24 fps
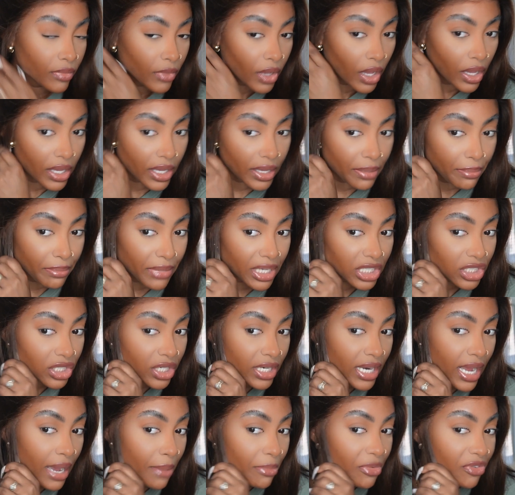you can
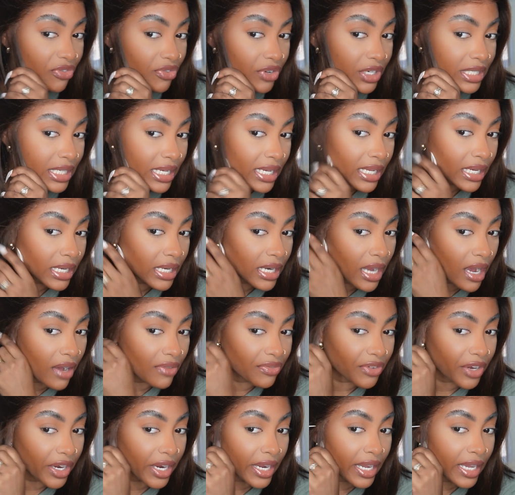measure that before taking it
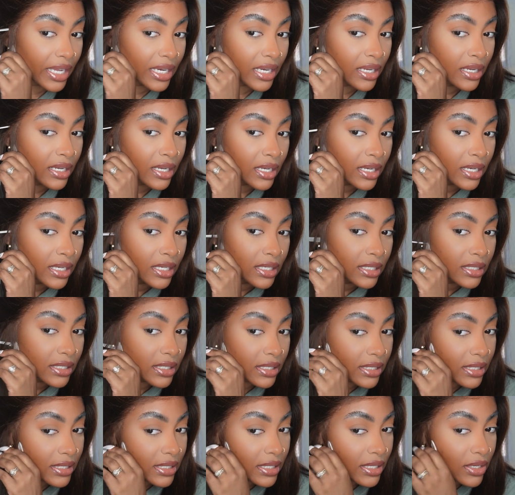off your head
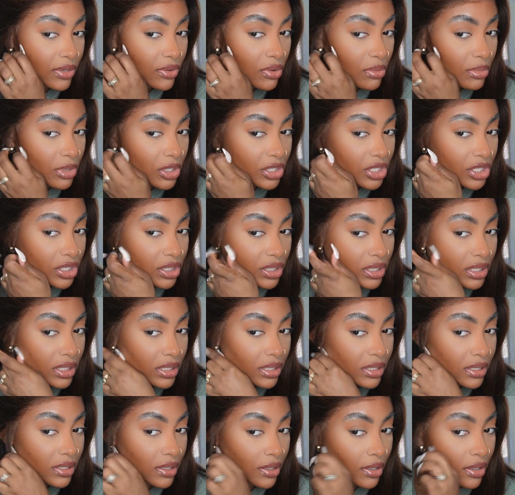to see how much you
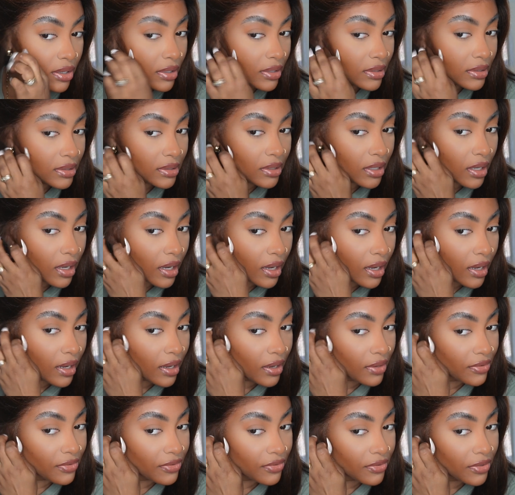need to cut
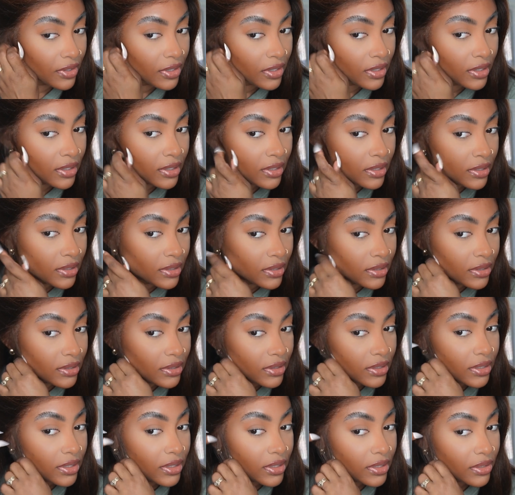off,
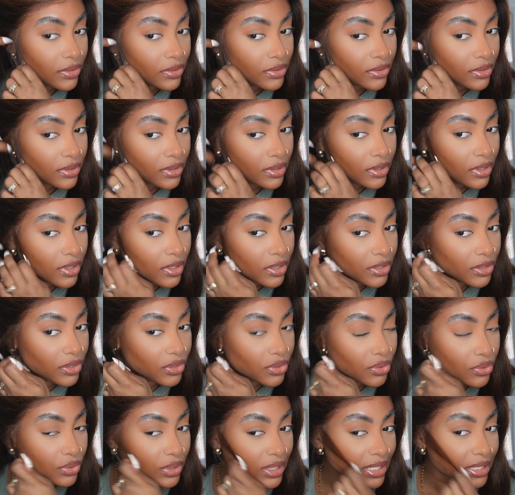so you don't cut
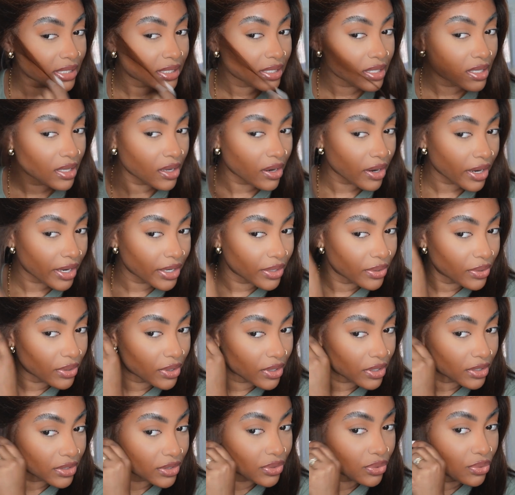too little or you
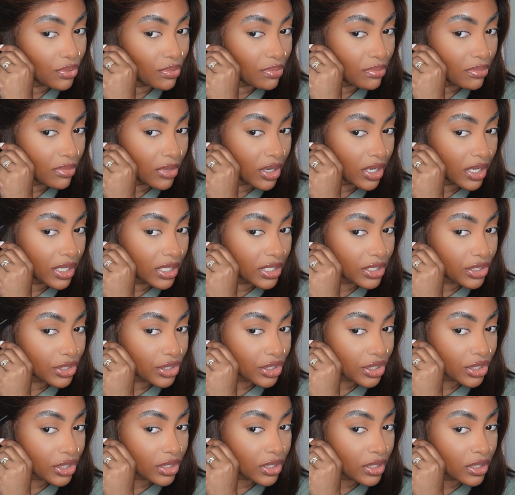don't cut too
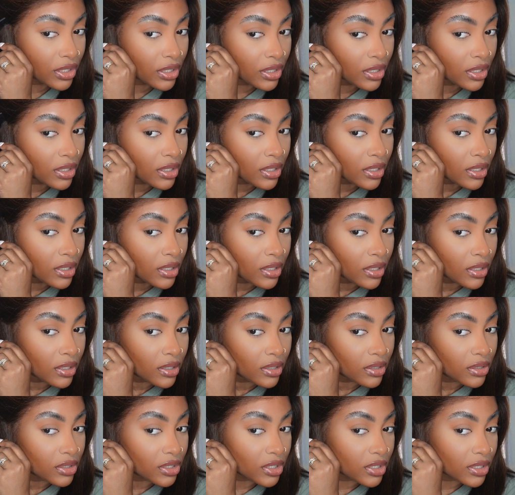much,
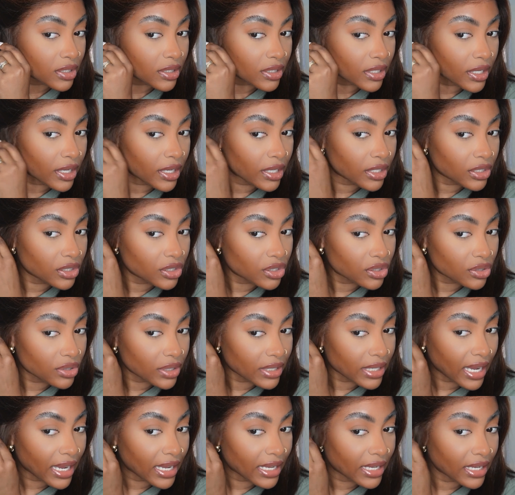just to
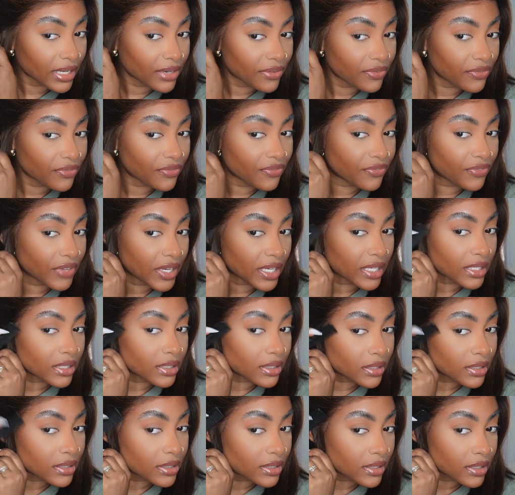ensure that it
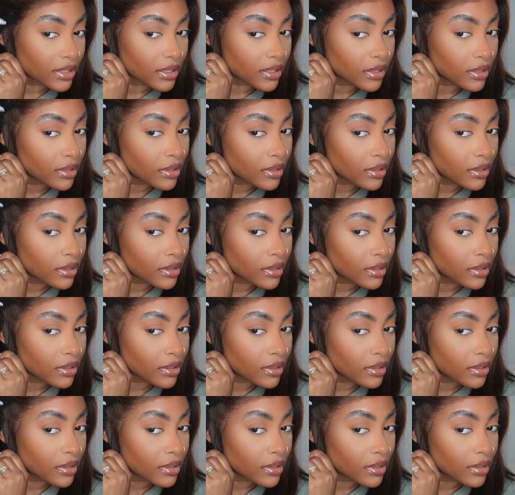fits.